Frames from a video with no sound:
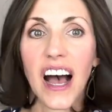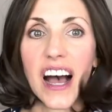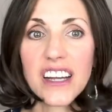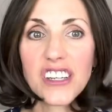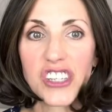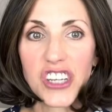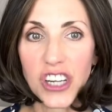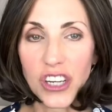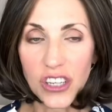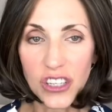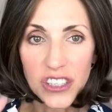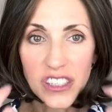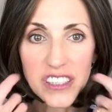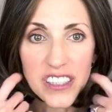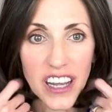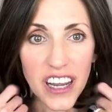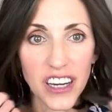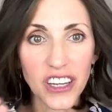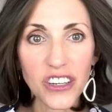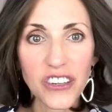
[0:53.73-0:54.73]
Uh, she
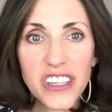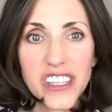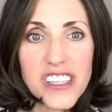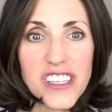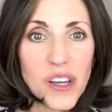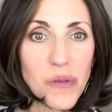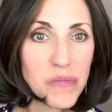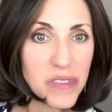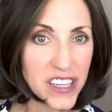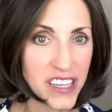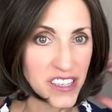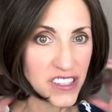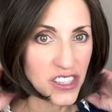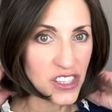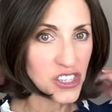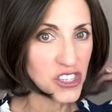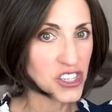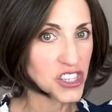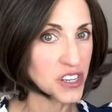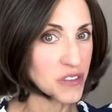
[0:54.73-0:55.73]
curls under in some
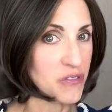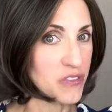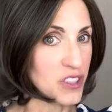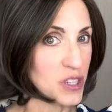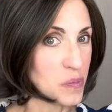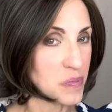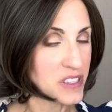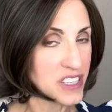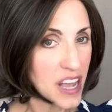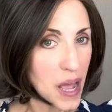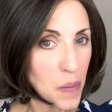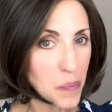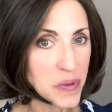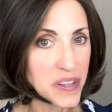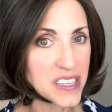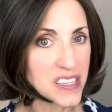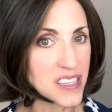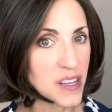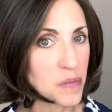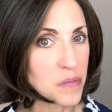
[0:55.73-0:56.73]
places. She flips up
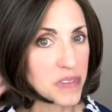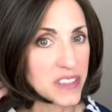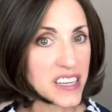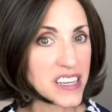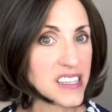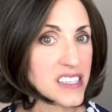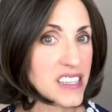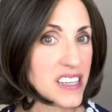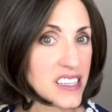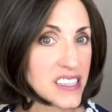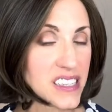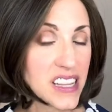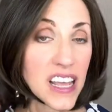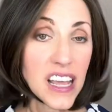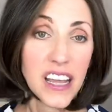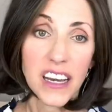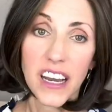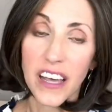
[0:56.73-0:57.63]
in some places.